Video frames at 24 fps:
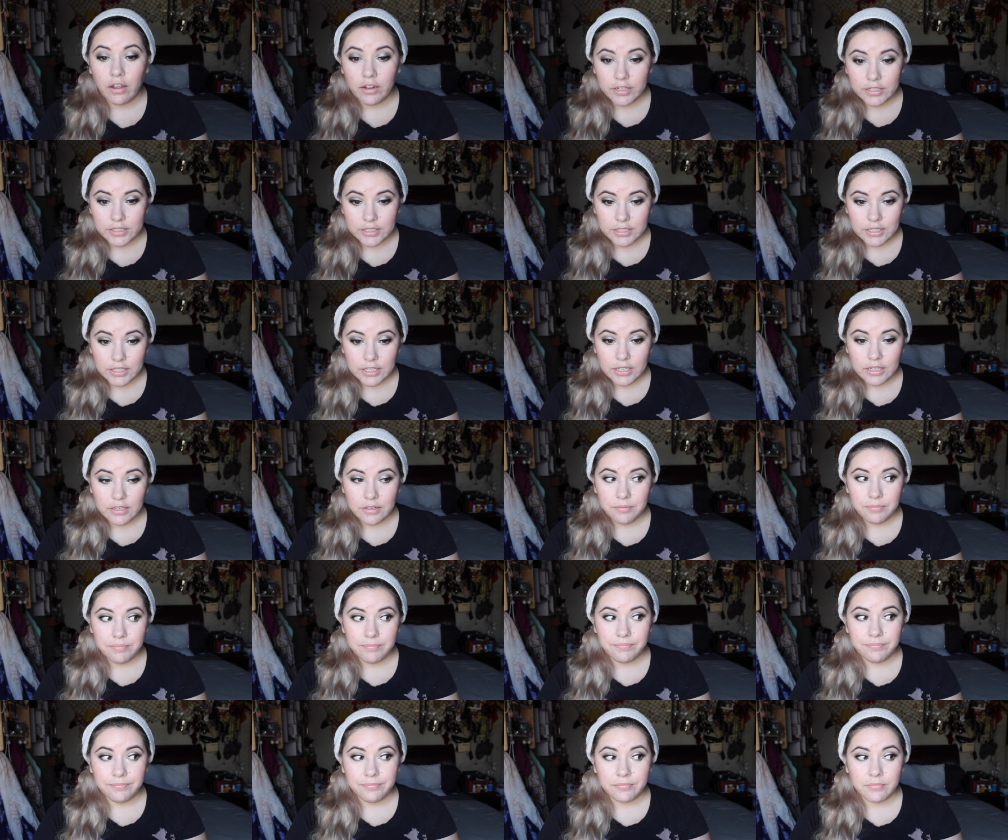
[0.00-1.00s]
honestly,
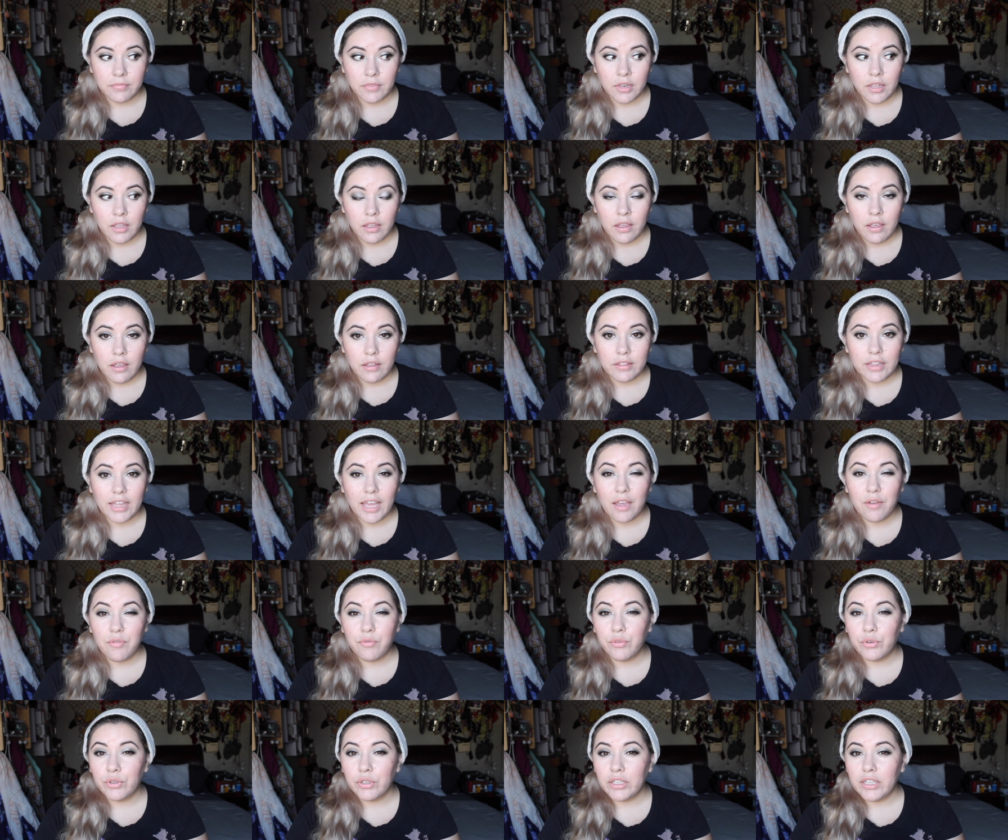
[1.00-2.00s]
they
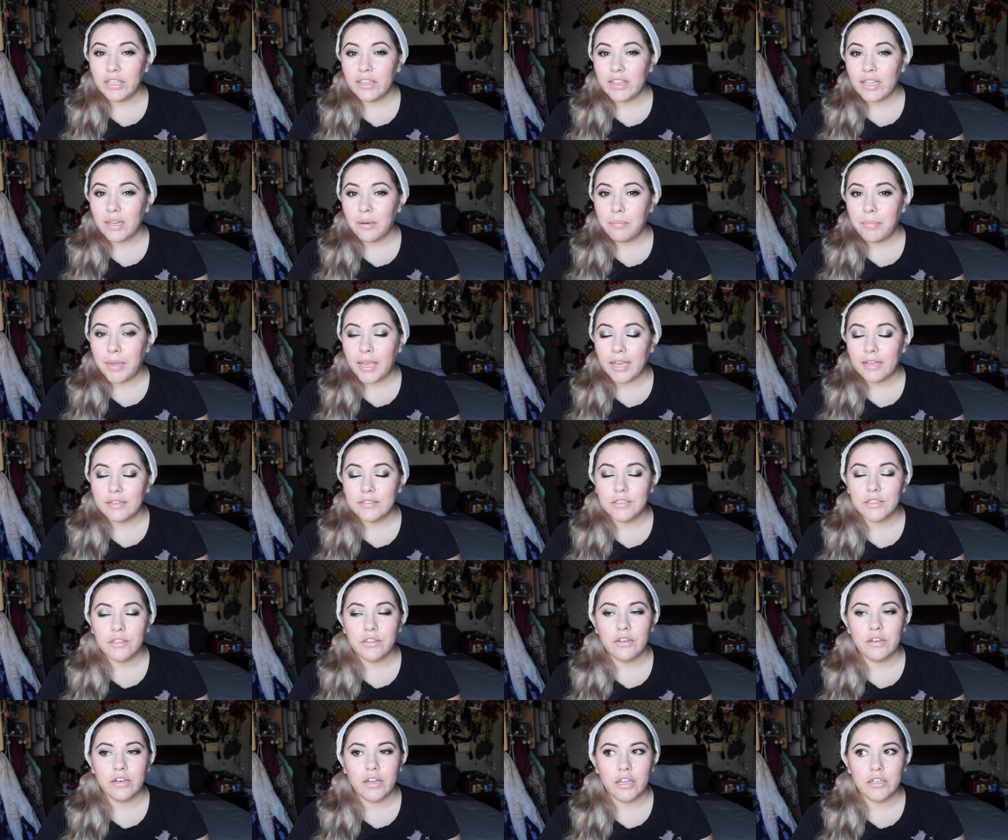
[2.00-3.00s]
have really thin bands,
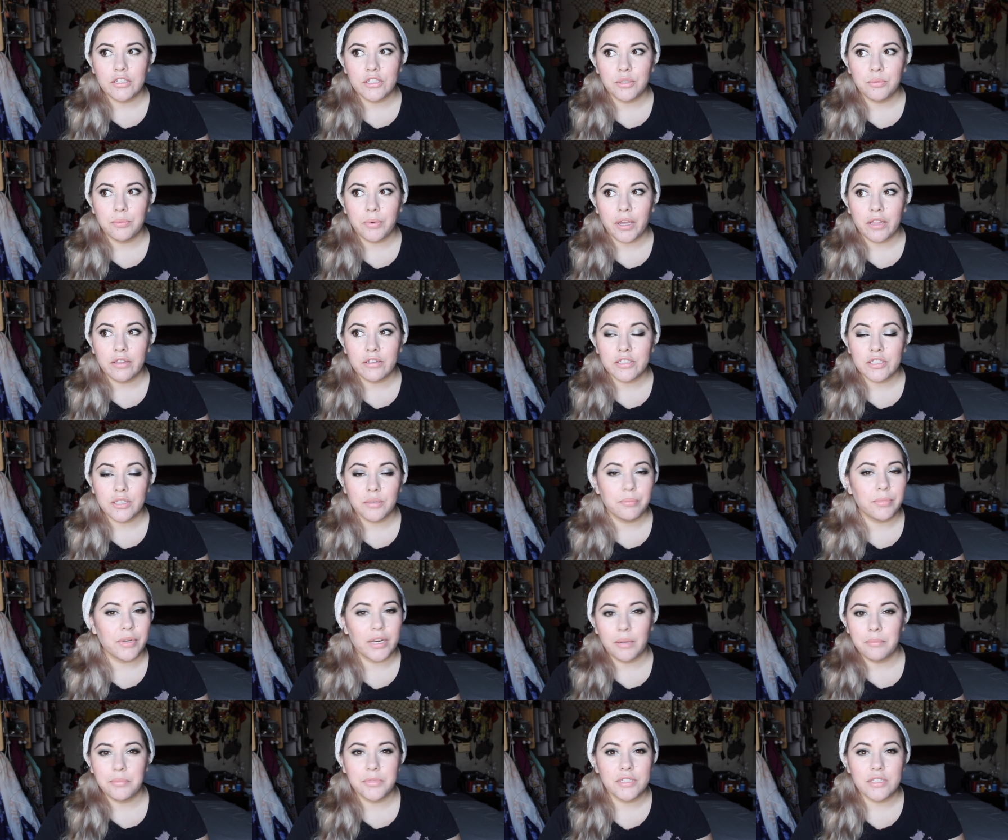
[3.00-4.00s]
so they're not too bothersome,
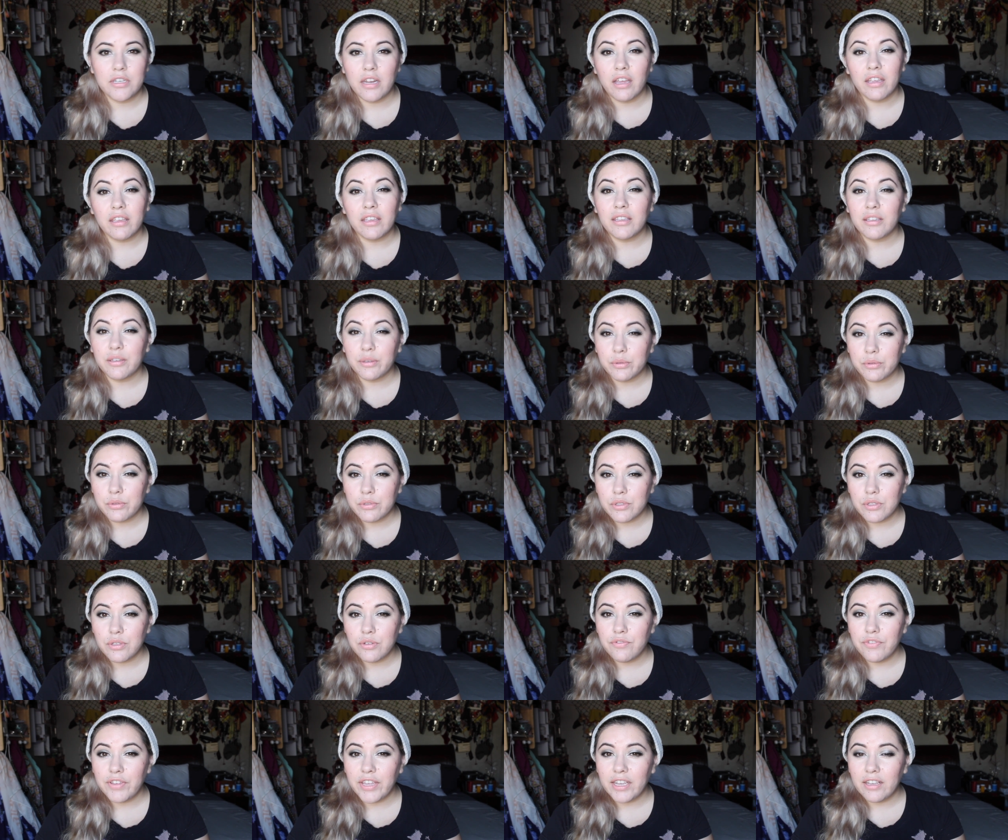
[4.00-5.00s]
but I'm just not used
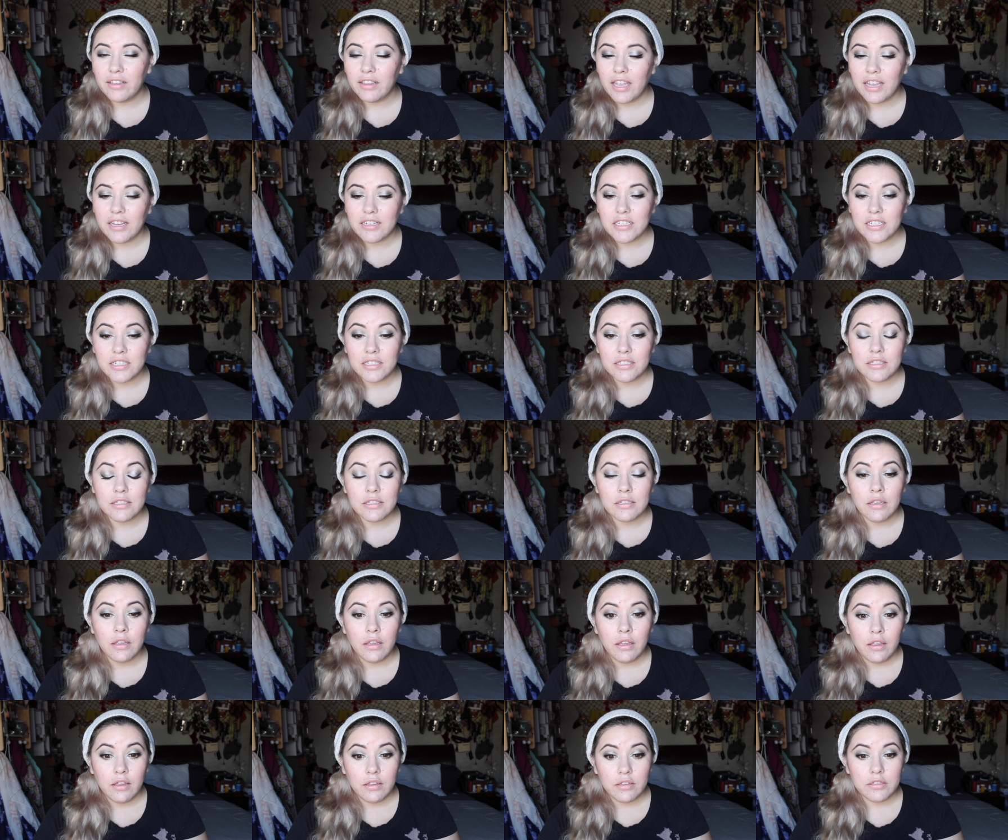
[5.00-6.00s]
to fake lashes.
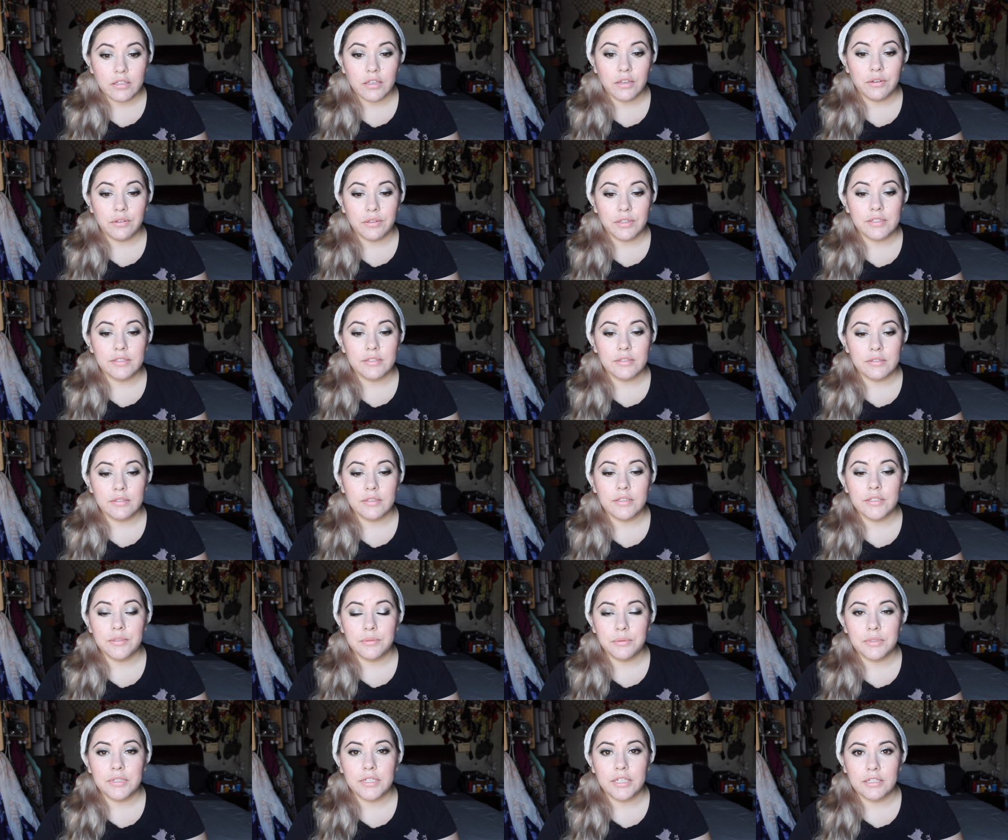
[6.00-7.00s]
So
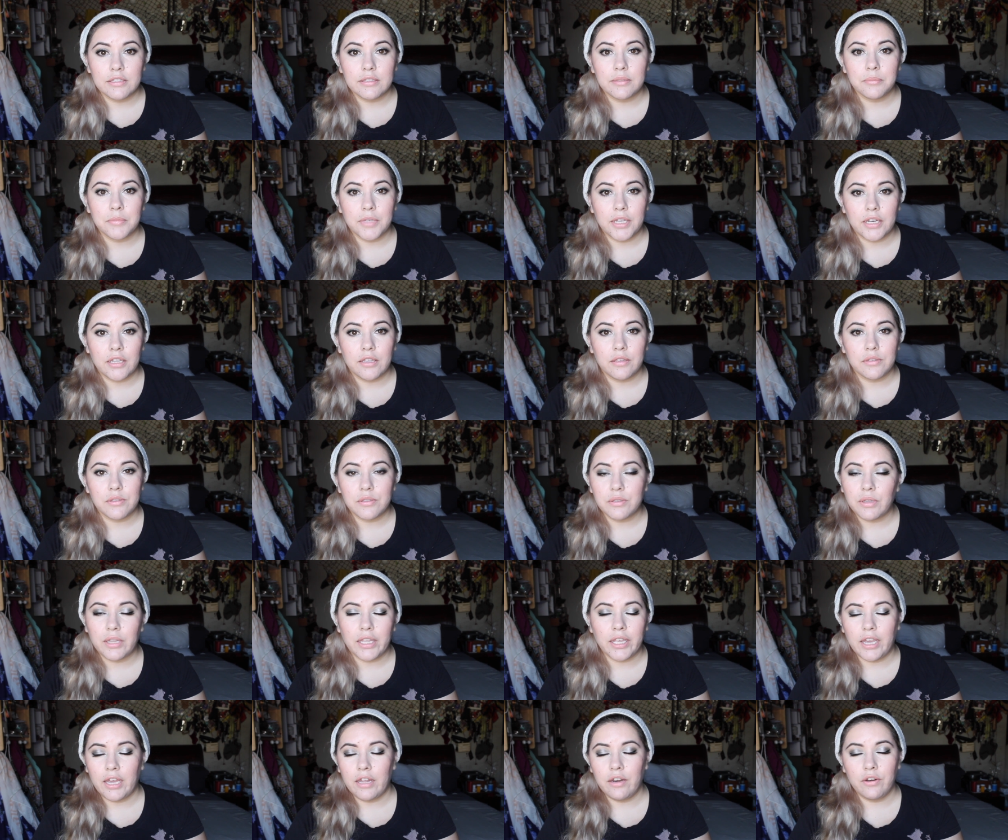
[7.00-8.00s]
this would take some getting used
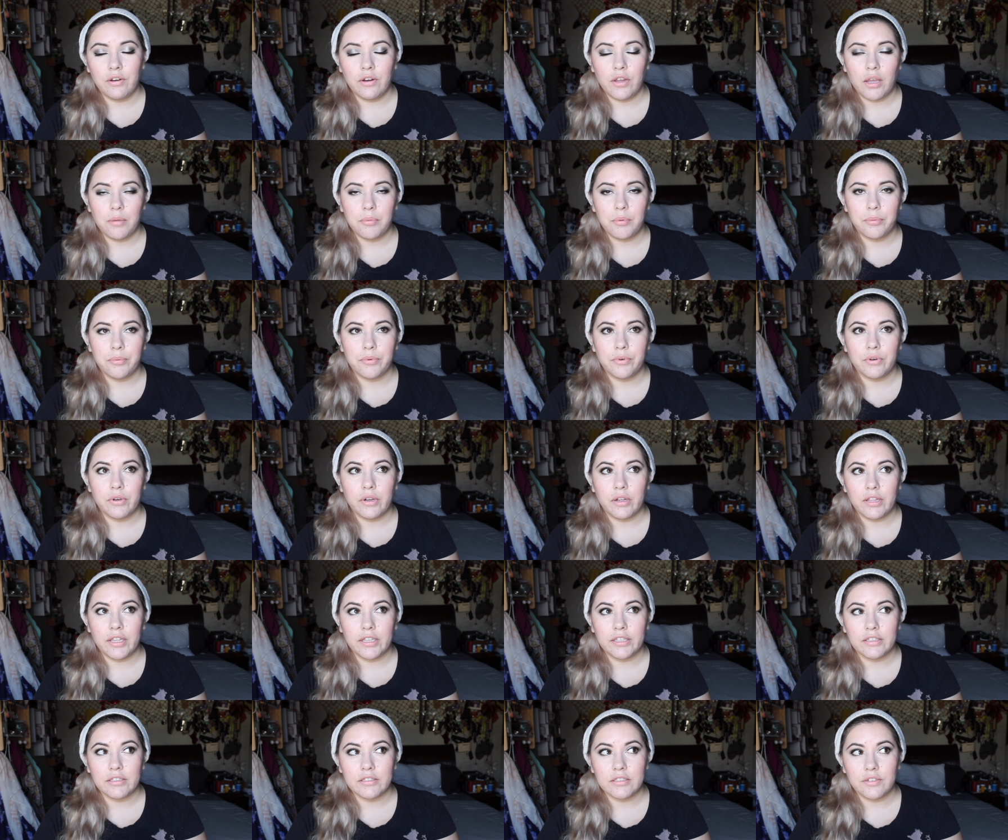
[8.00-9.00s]
to. Like, I don't know how people go
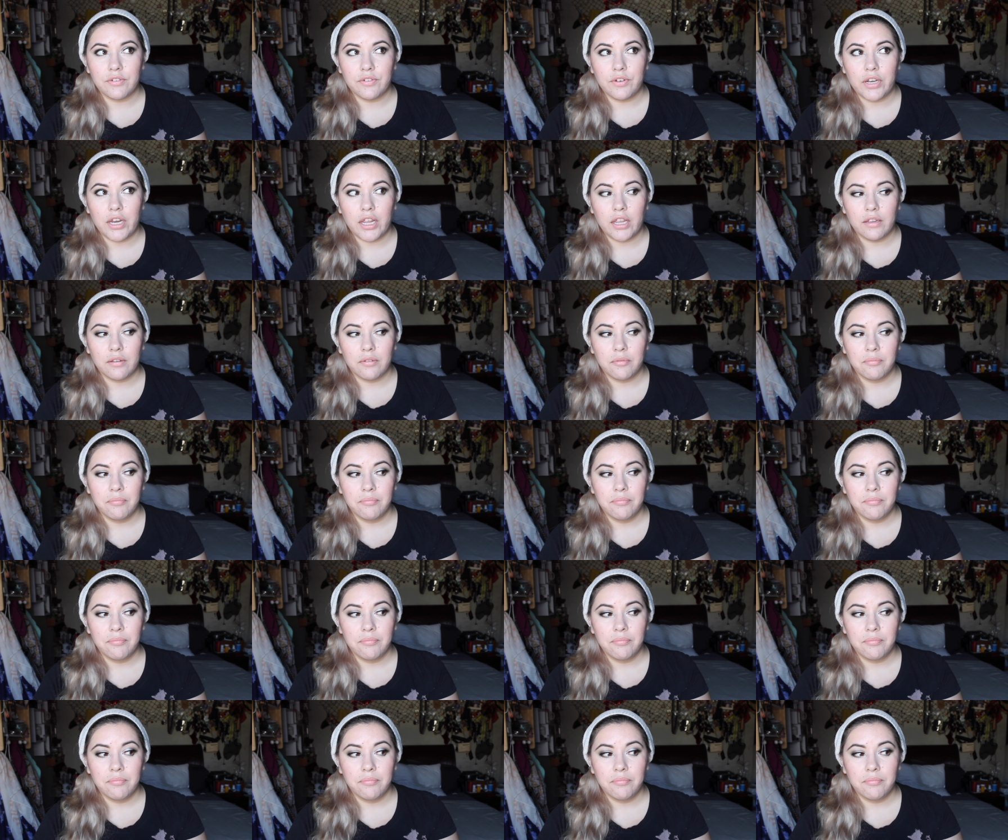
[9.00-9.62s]
out like this every day.